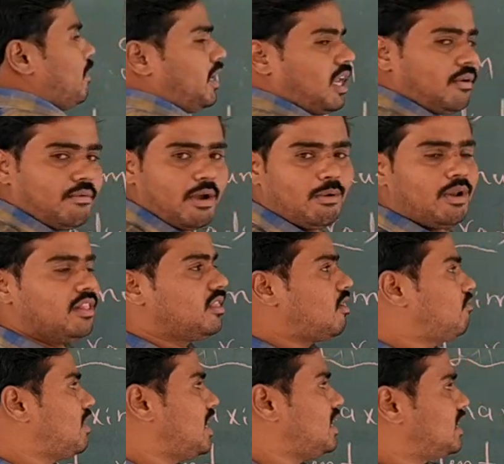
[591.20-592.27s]
meter wavelength
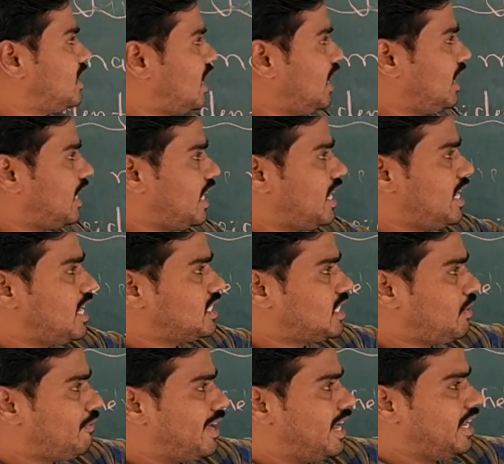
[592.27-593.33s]
of the incident
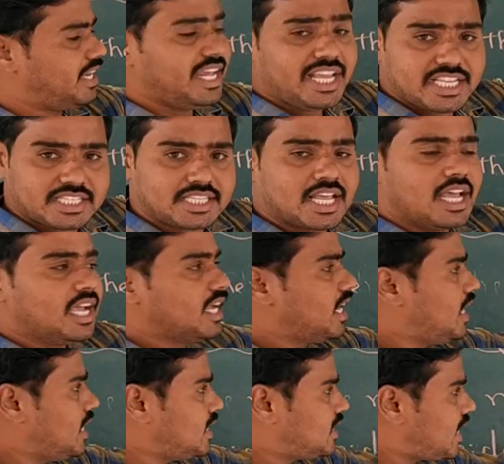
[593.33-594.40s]
radiation when it is
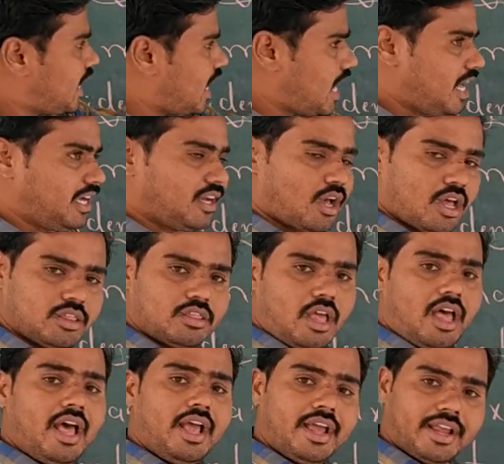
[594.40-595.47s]
incident on
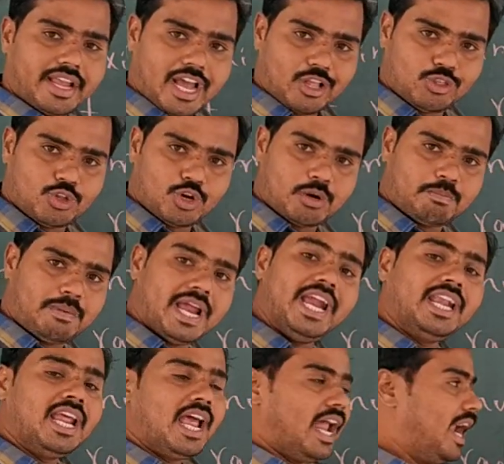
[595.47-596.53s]
the cathode
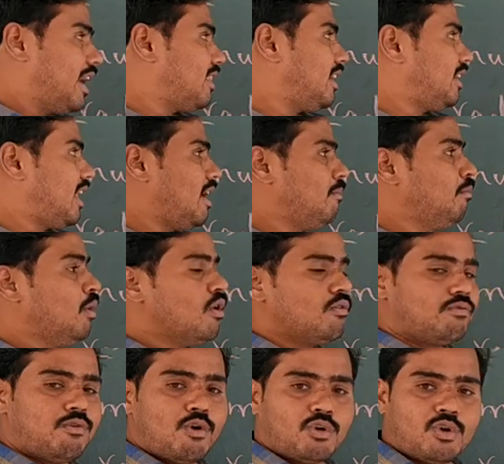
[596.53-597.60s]
plate, at that time
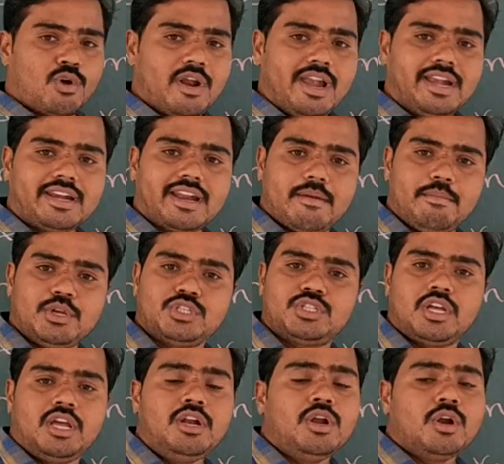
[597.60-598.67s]
photoelectric
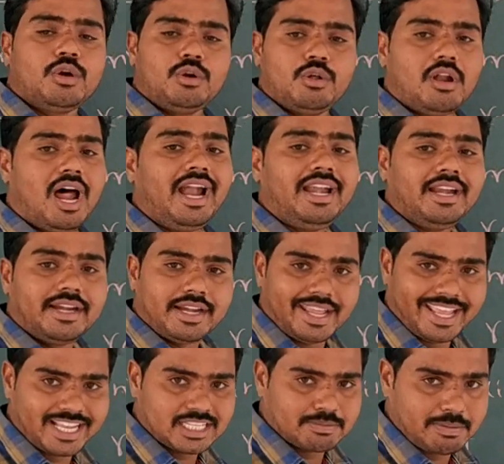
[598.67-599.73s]
emission do not
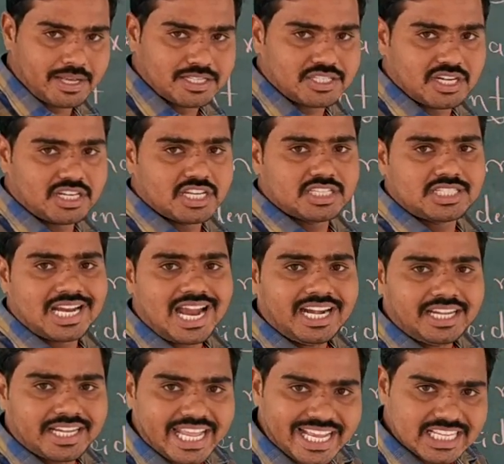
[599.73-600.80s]
takes place or does
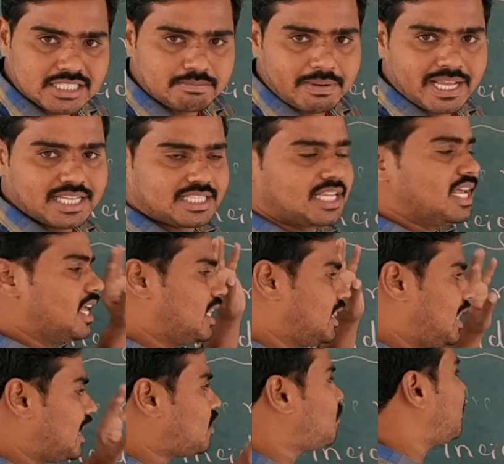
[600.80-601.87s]
not takes place. That